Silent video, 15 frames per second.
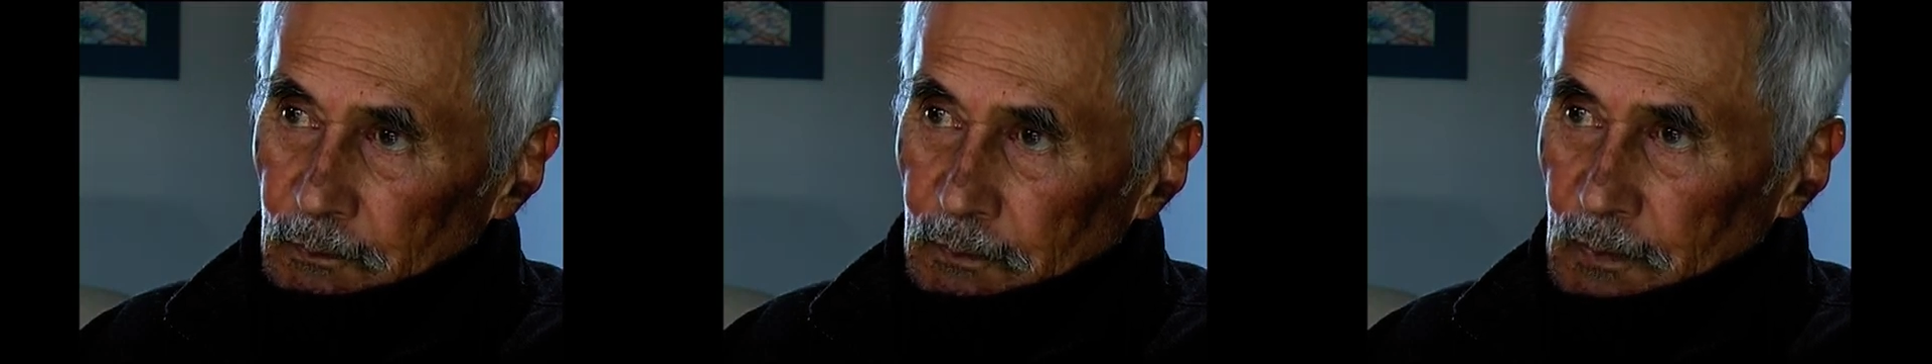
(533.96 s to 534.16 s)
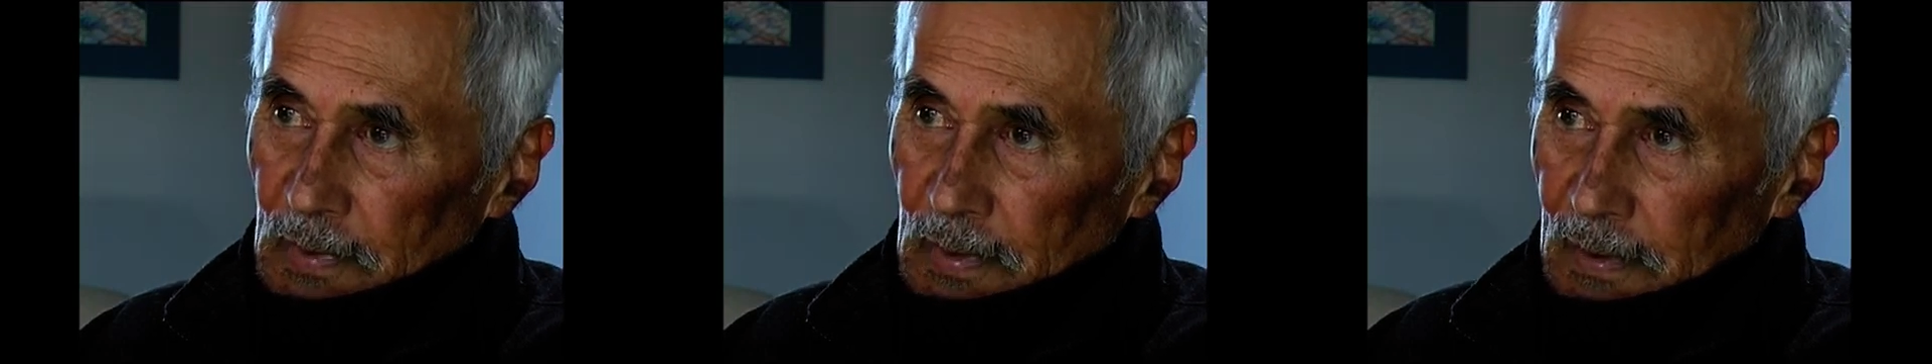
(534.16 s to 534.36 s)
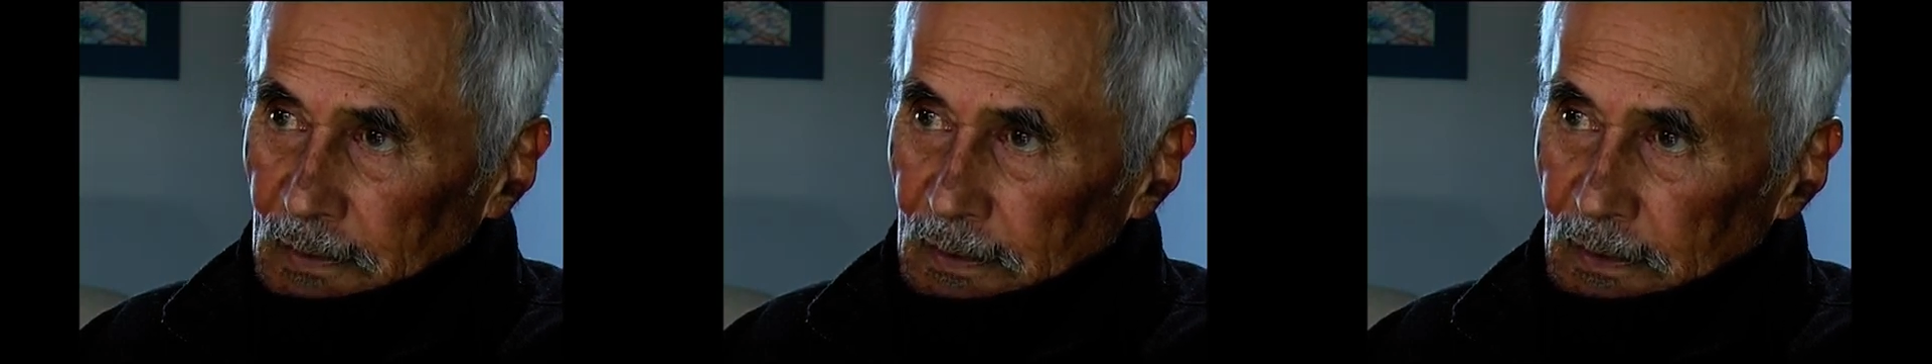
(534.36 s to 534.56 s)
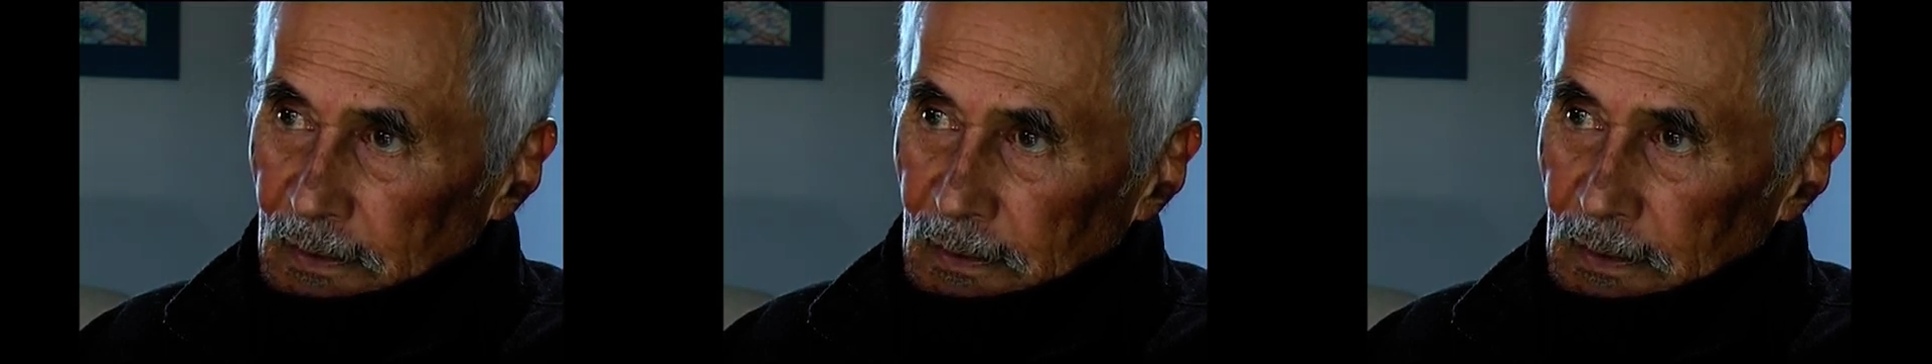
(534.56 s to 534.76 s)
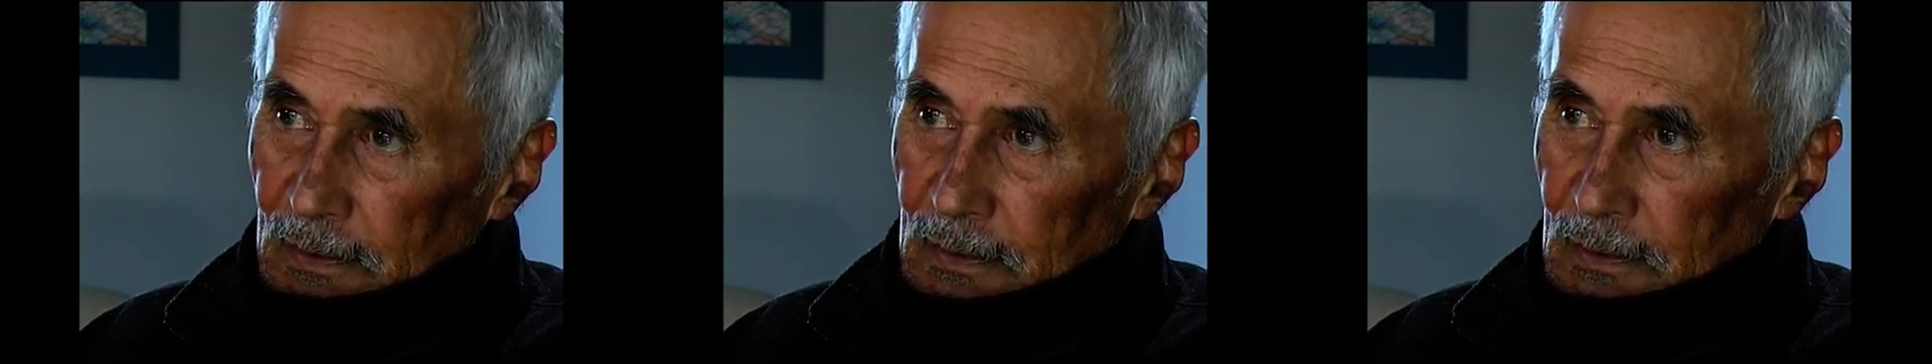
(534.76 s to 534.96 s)

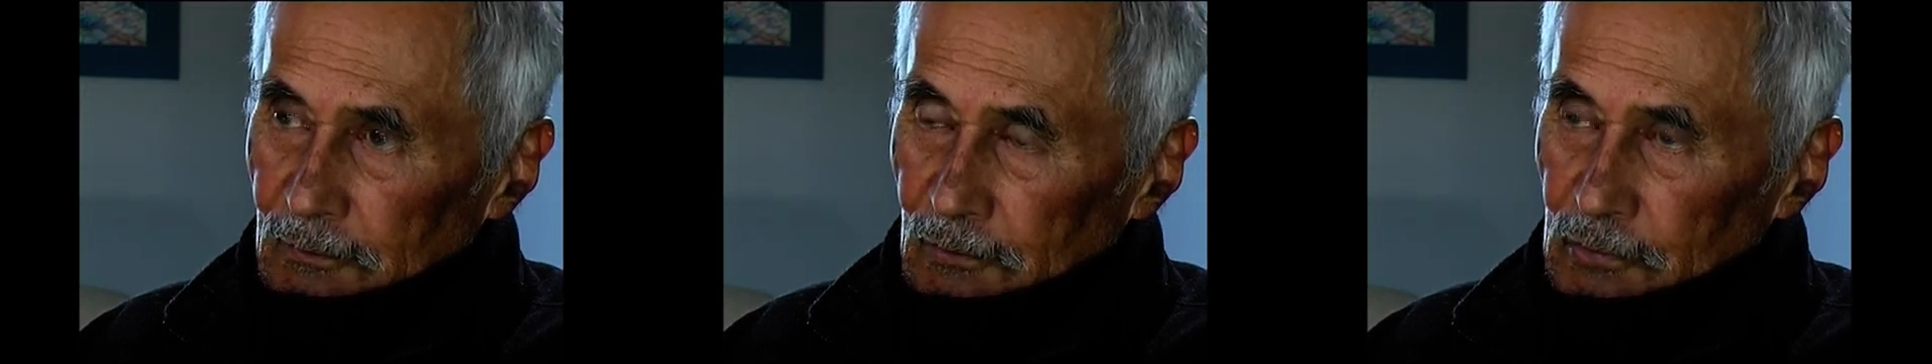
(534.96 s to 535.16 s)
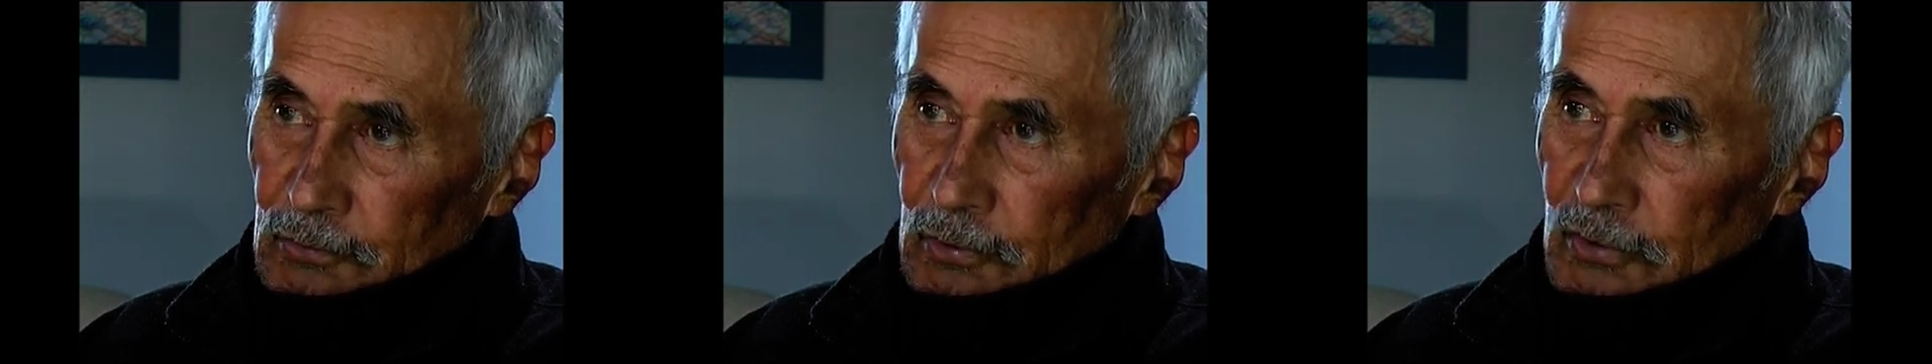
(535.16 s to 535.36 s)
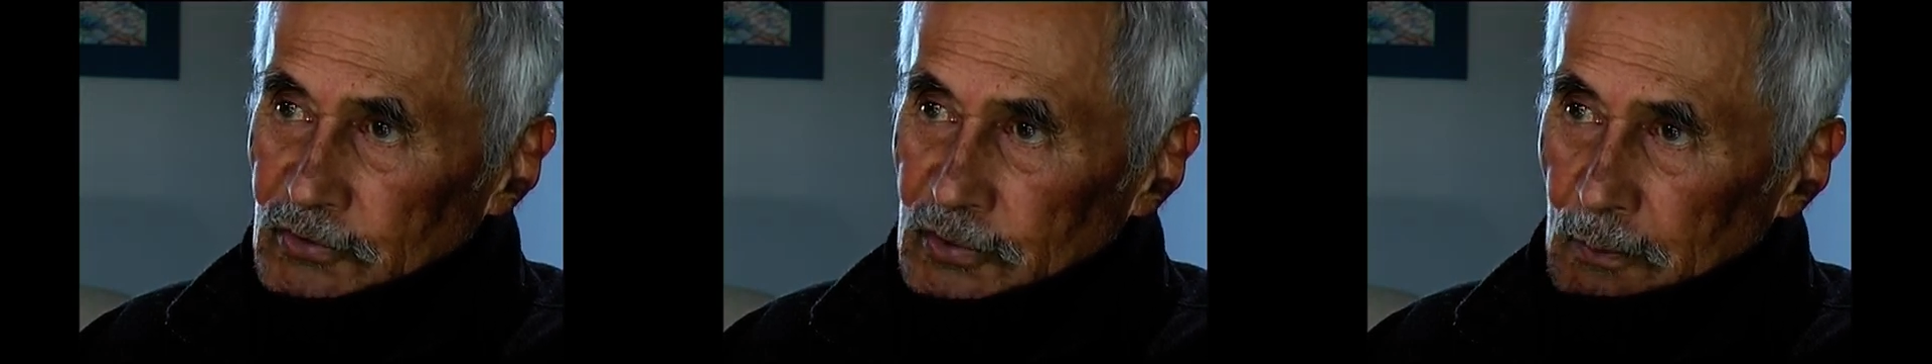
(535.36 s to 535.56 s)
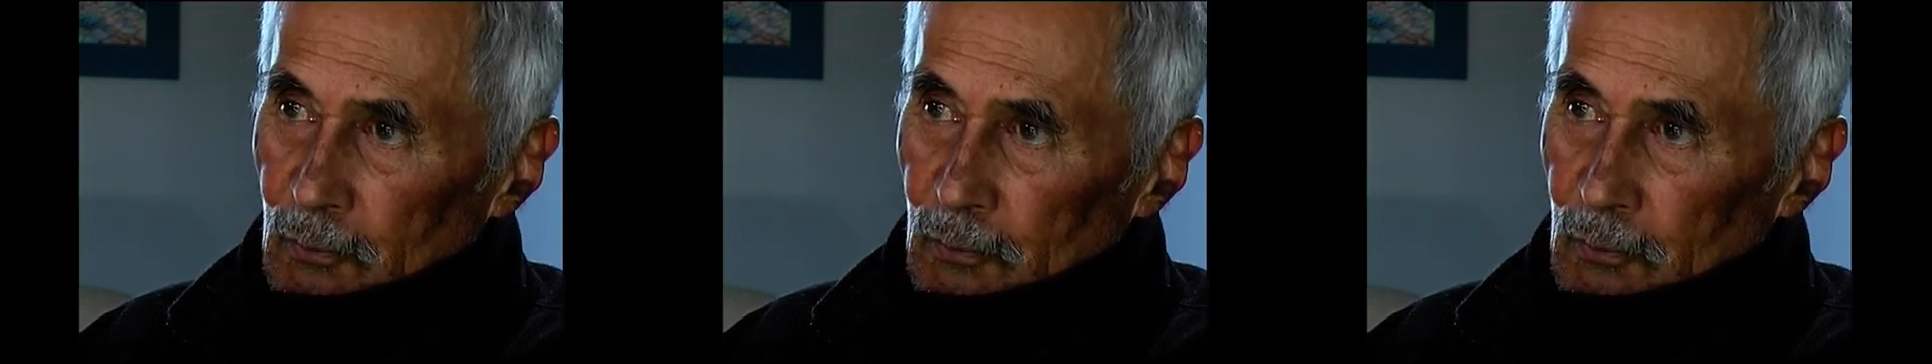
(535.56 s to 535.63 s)
the recruits on